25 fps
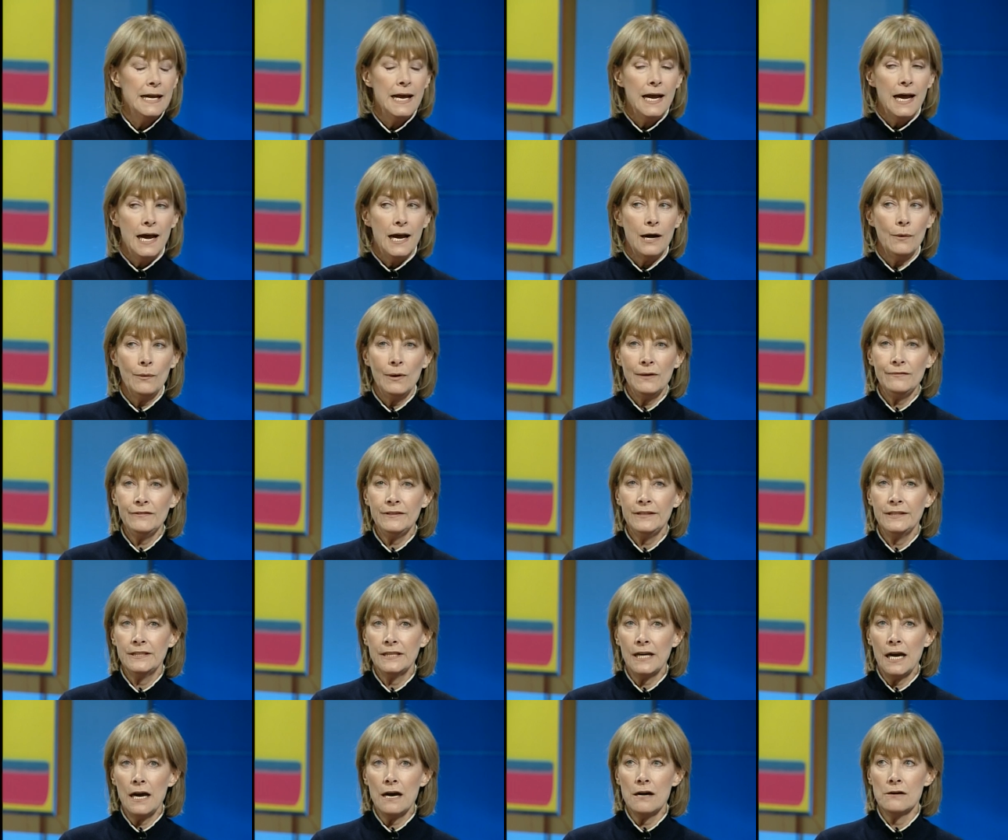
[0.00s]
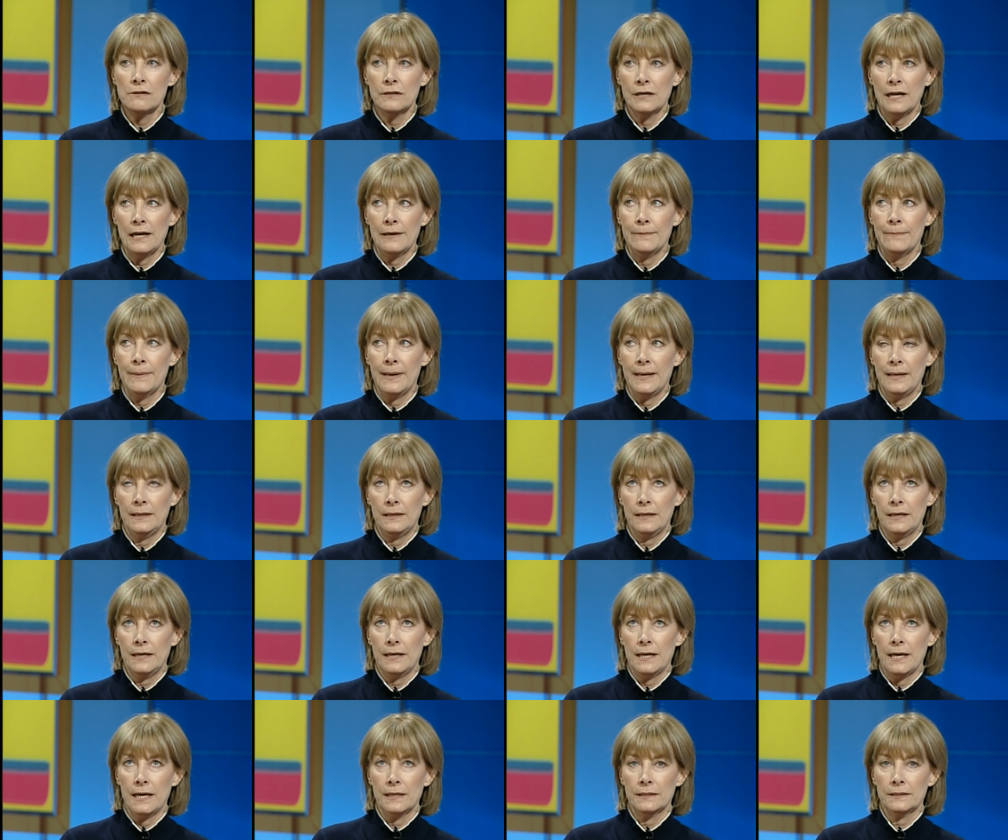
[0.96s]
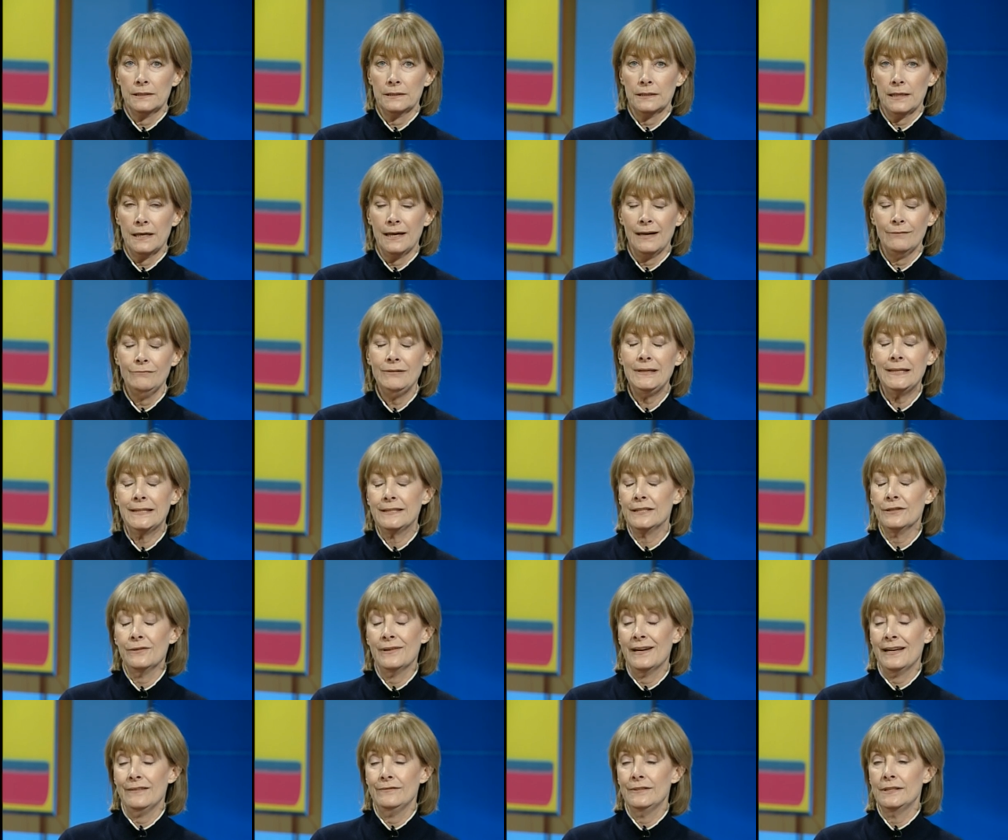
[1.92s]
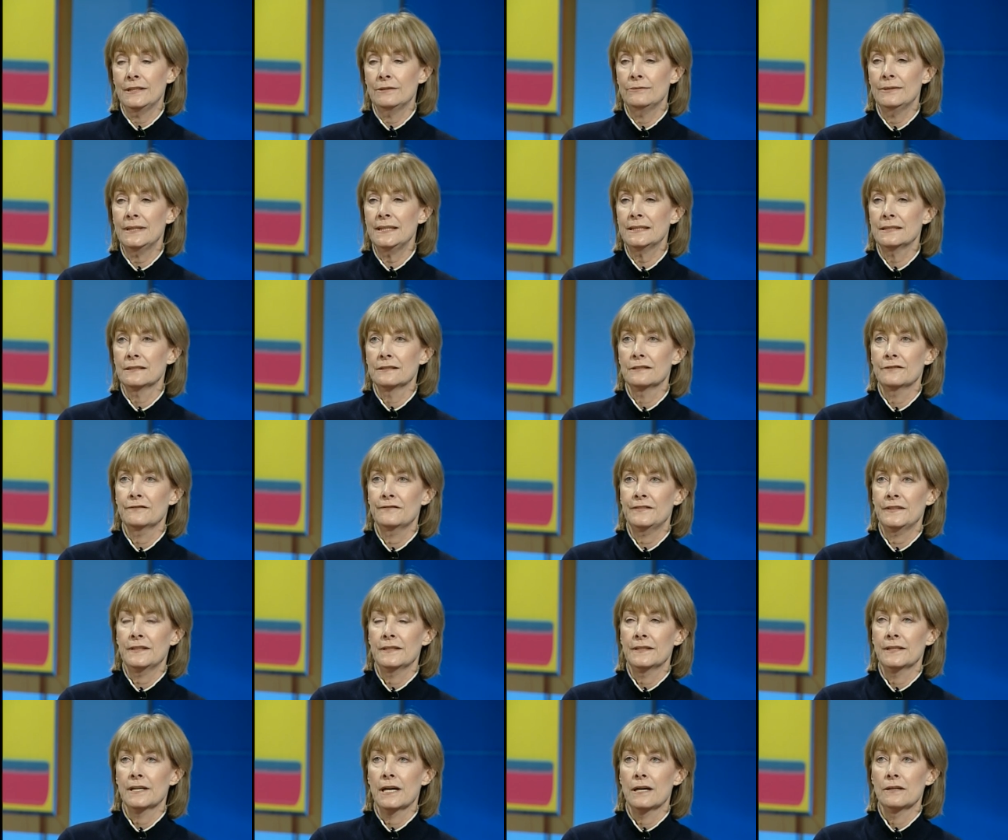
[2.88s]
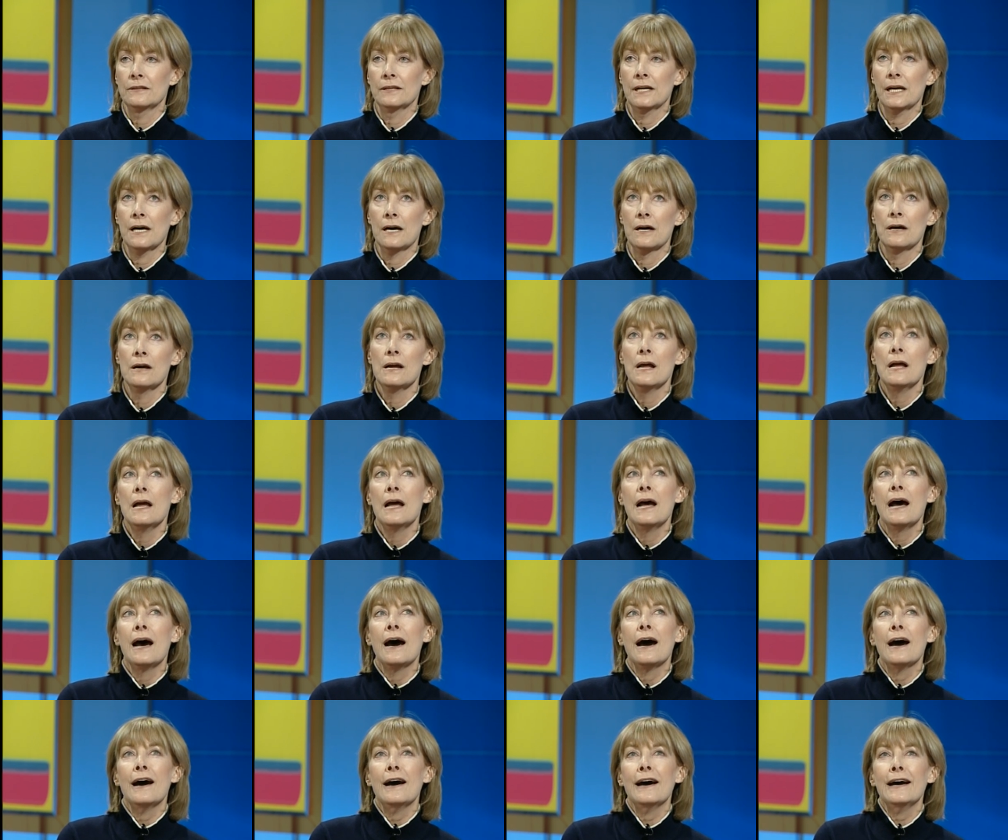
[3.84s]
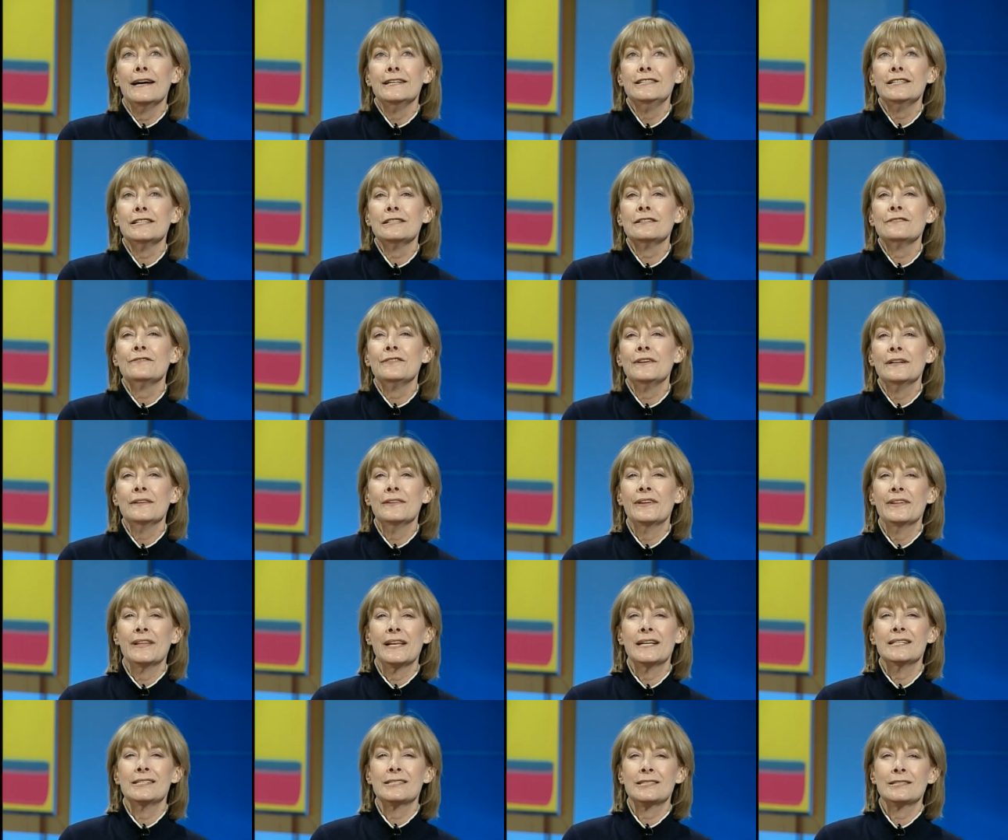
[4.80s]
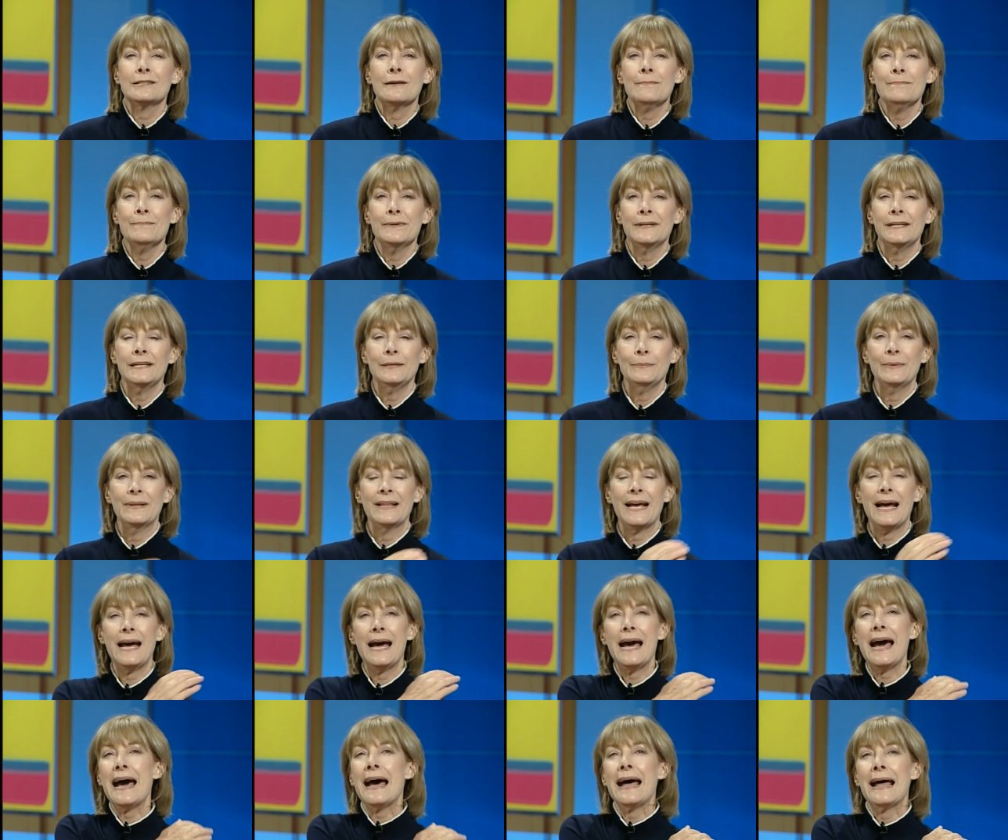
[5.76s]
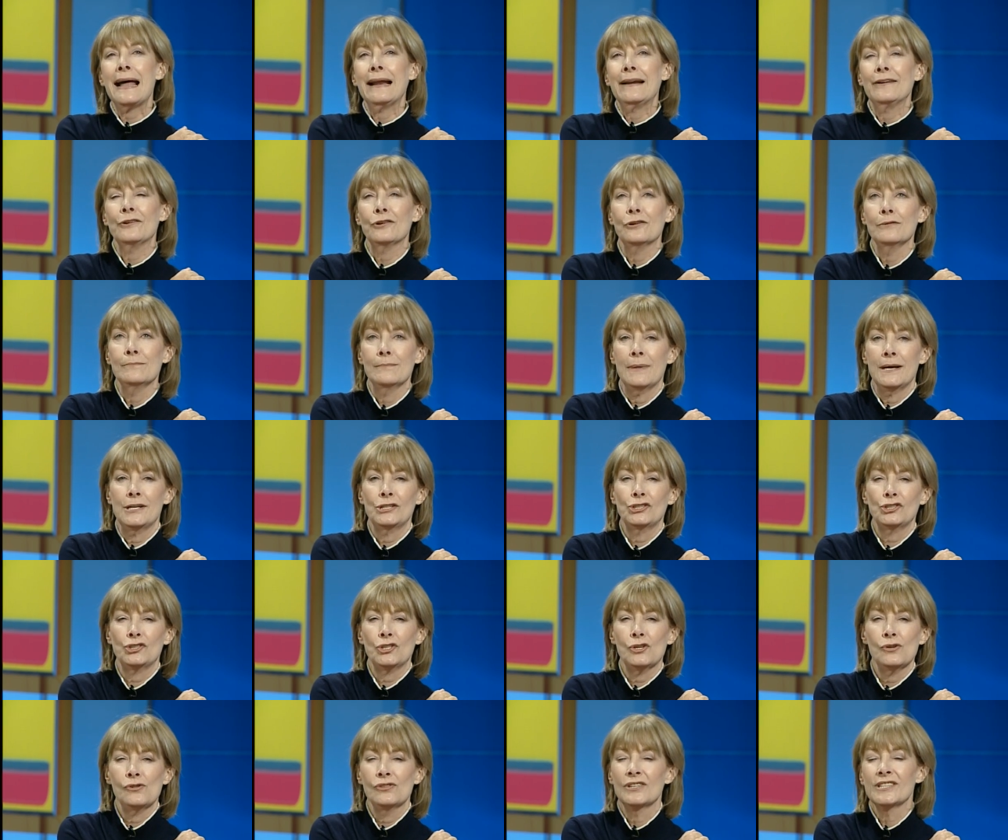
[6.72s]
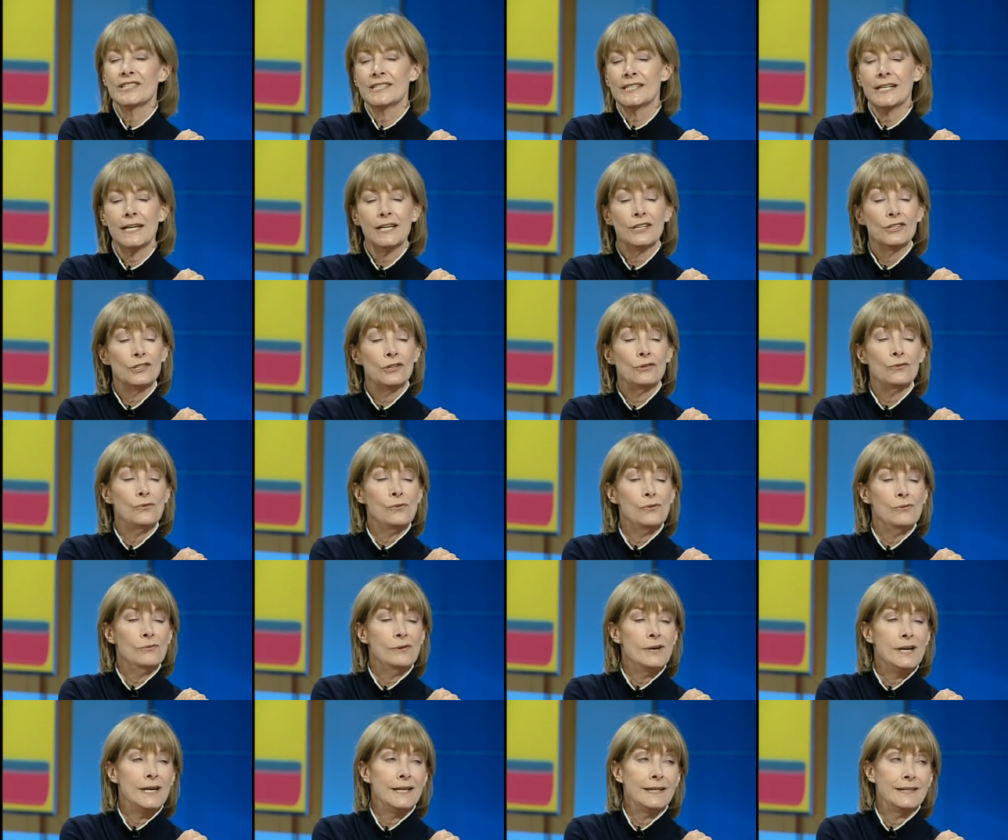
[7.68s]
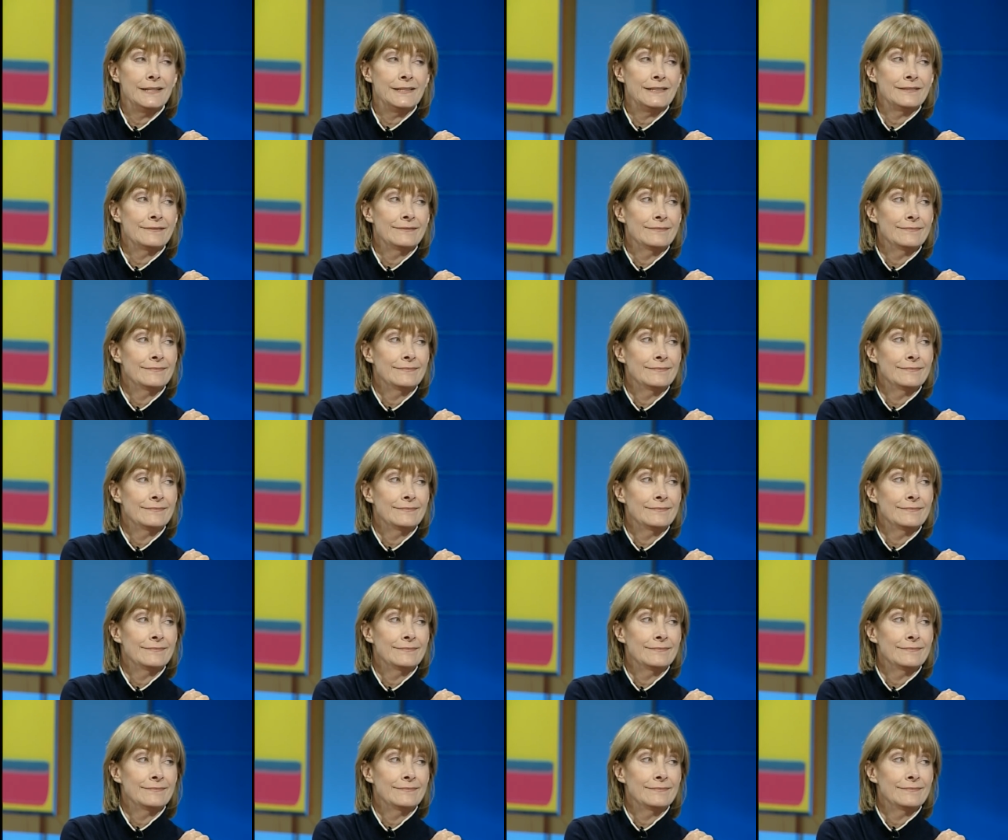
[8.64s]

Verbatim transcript: However down I might get, and I really don't have any reason to feel down now, I just feel that there's somebody with a hand on my shoulder saying, you're all right.